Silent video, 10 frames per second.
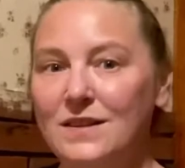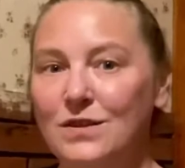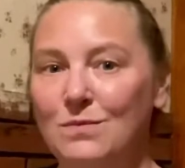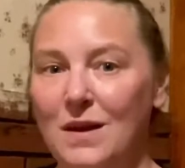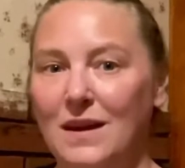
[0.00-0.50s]

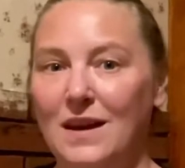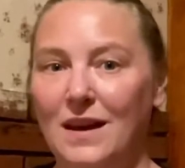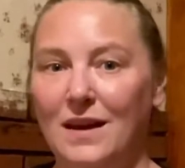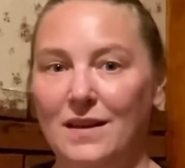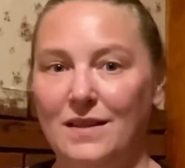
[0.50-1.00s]
to
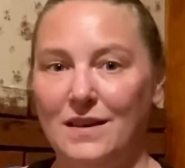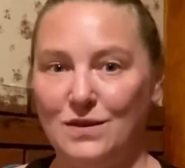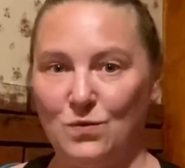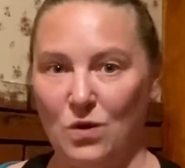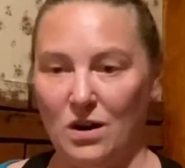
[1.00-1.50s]
making
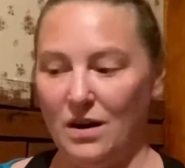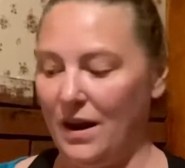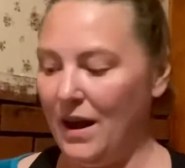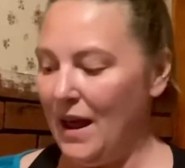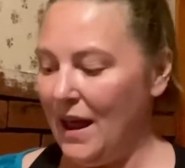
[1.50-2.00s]
this work
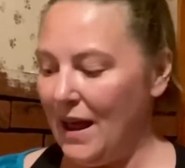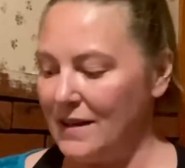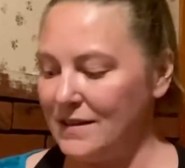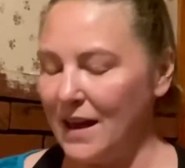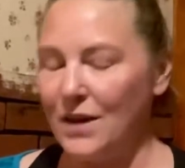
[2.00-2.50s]

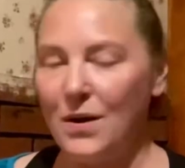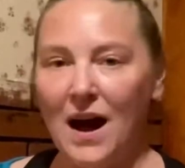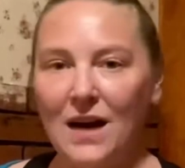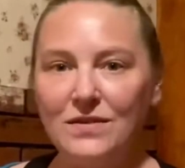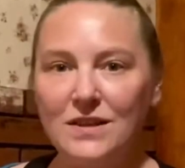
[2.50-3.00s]
is that you
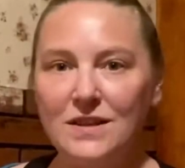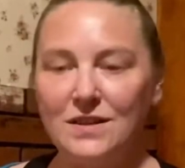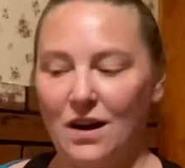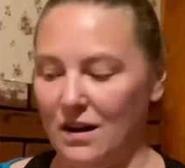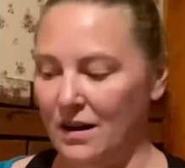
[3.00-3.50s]
have to
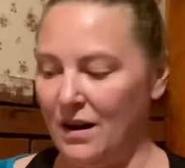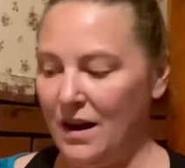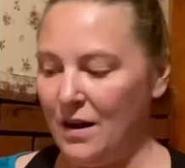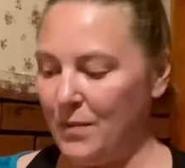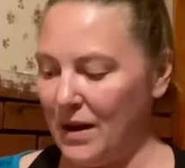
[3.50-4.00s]
start
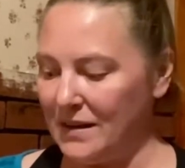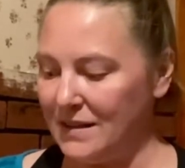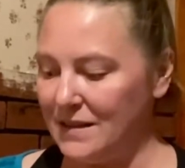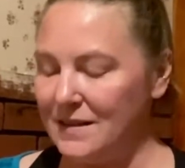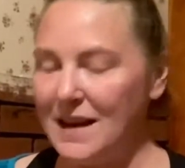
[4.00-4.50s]
by
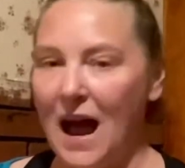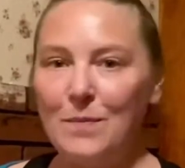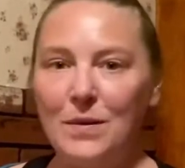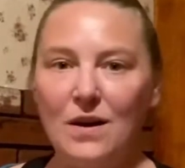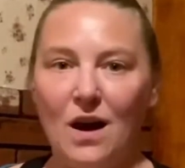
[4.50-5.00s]

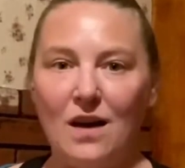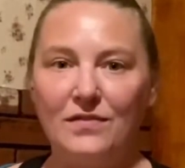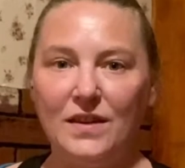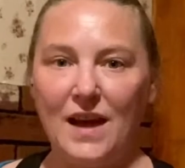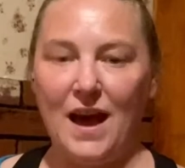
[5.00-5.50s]
snapping off
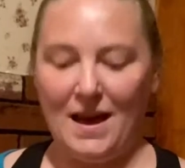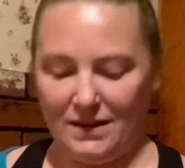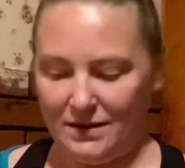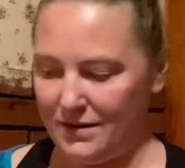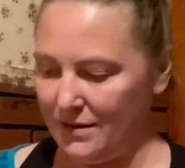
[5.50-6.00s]
the
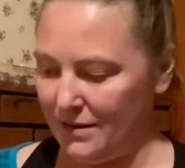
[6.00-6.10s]
end.